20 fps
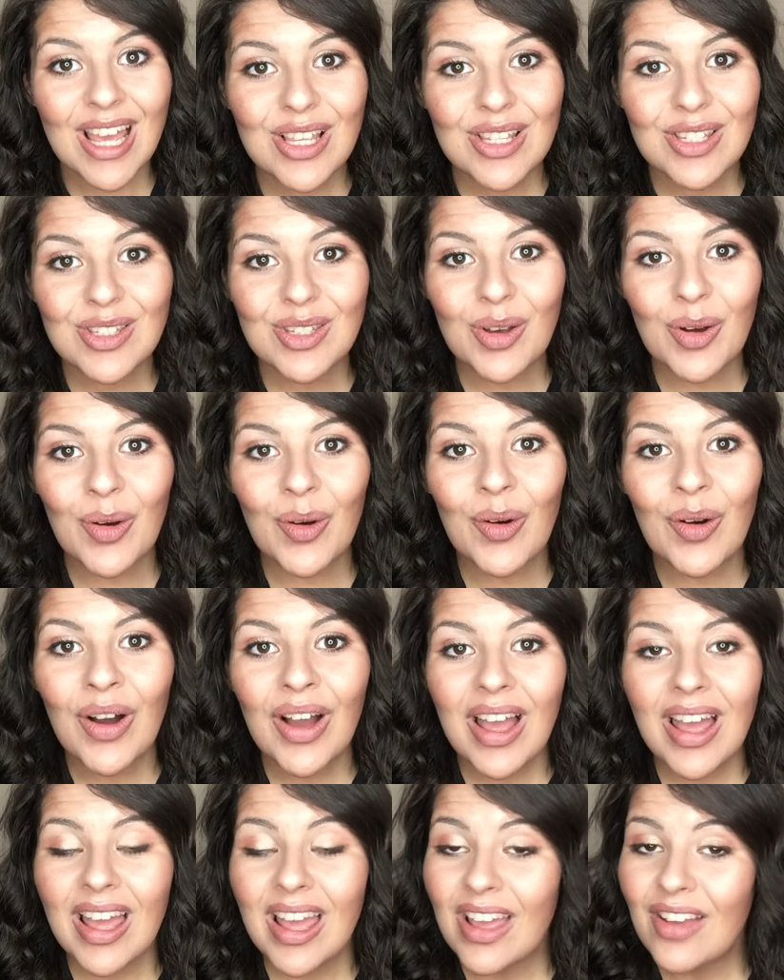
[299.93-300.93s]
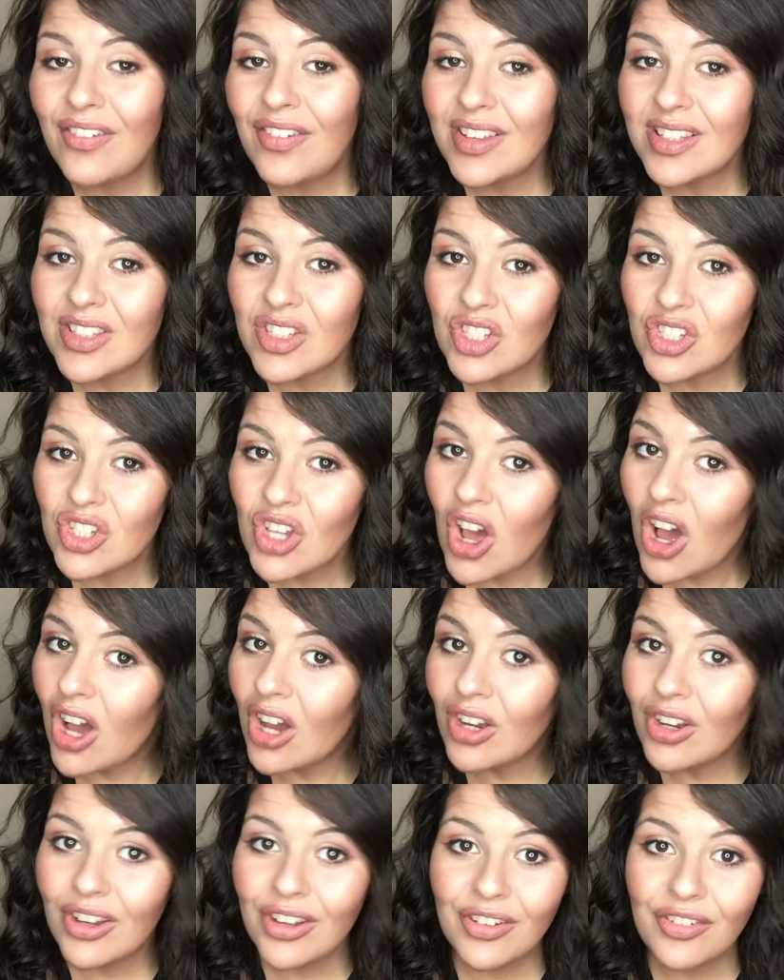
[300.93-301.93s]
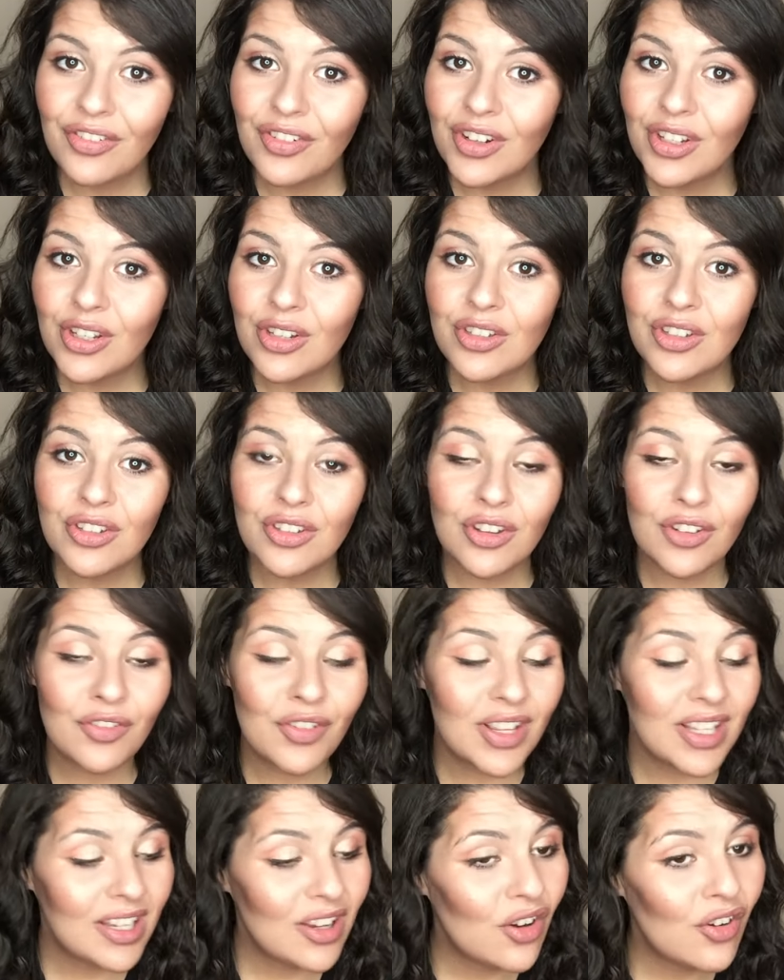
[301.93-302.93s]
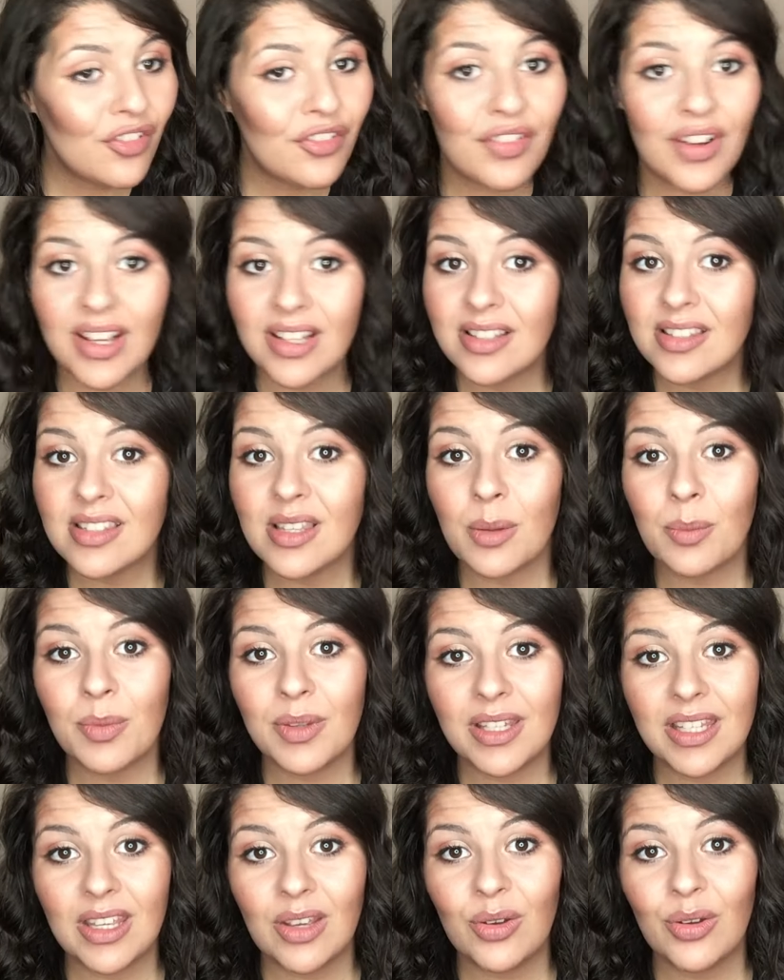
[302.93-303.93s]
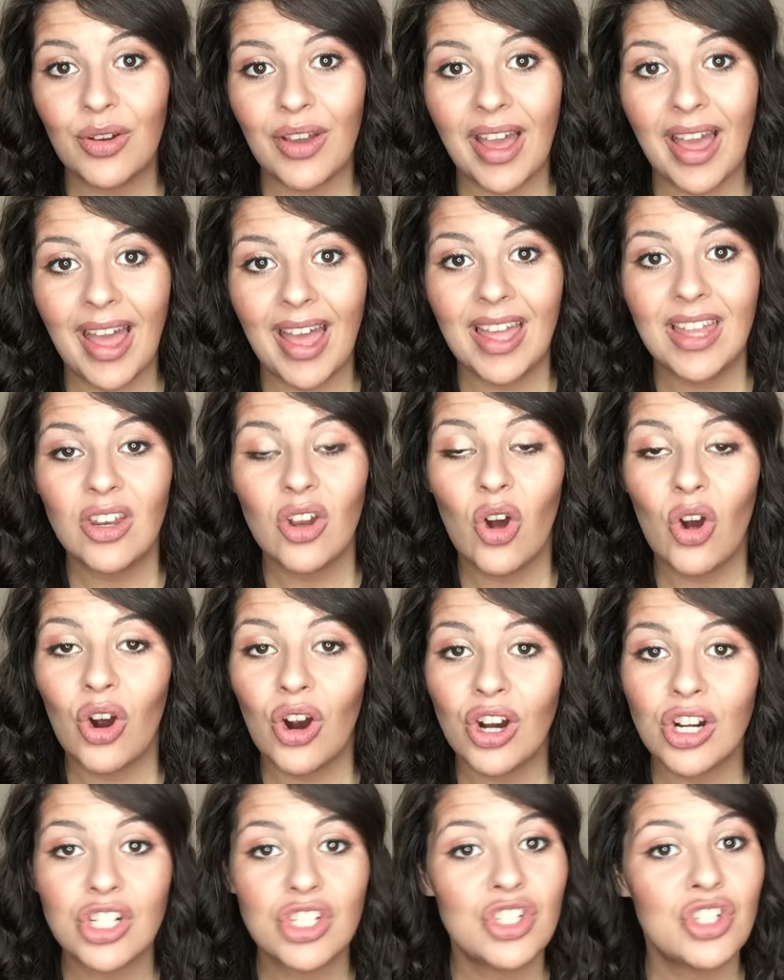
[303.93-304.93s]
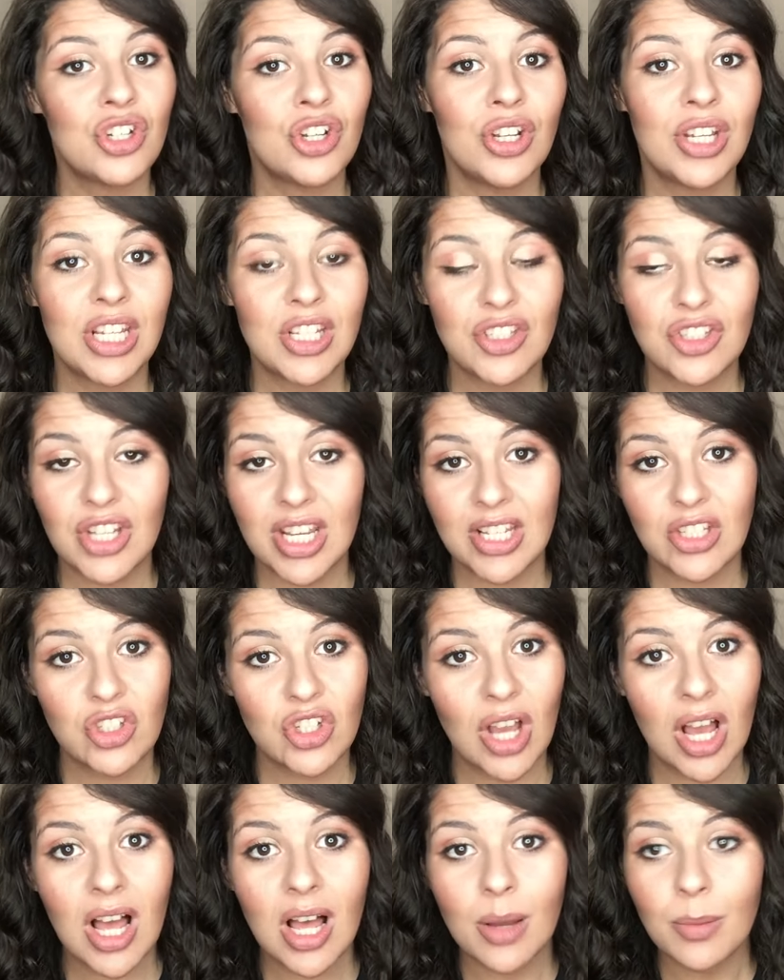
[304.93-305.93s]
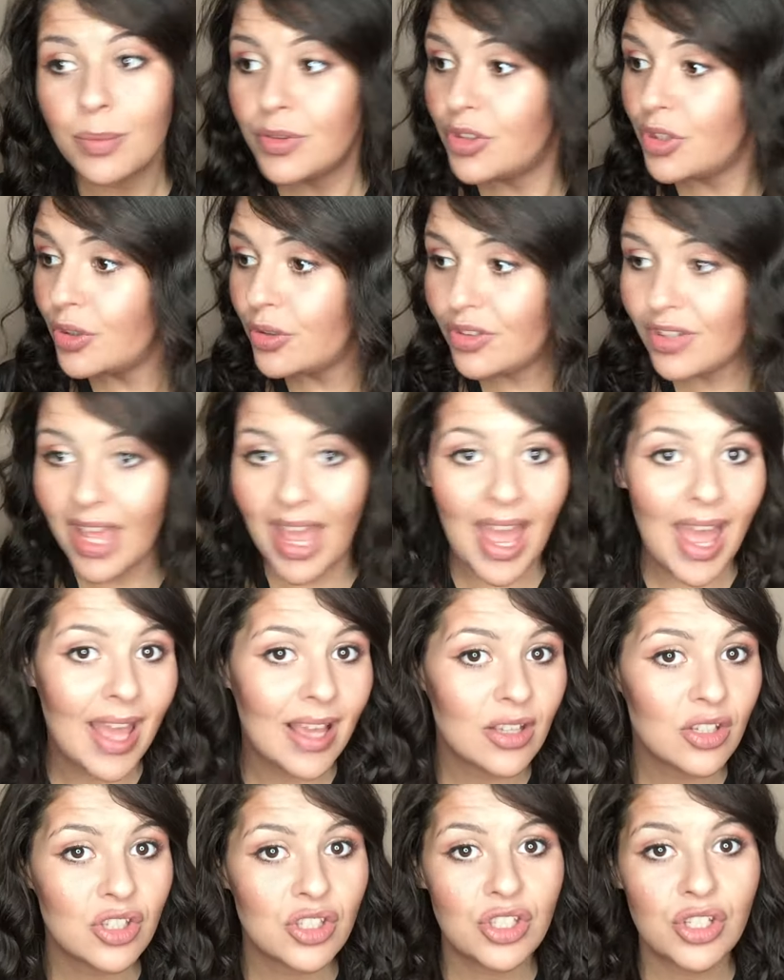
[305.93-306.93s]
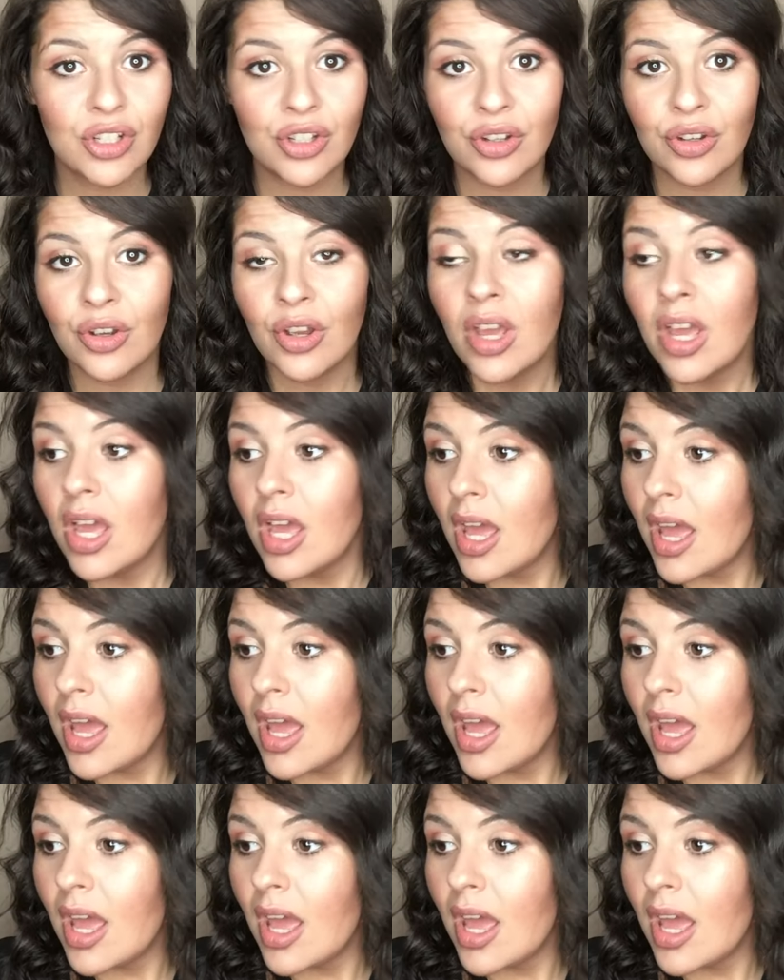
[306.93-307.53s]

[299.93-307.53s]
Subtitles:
So if it's not good for you to do video, find somebody who can, or change it up, do text, do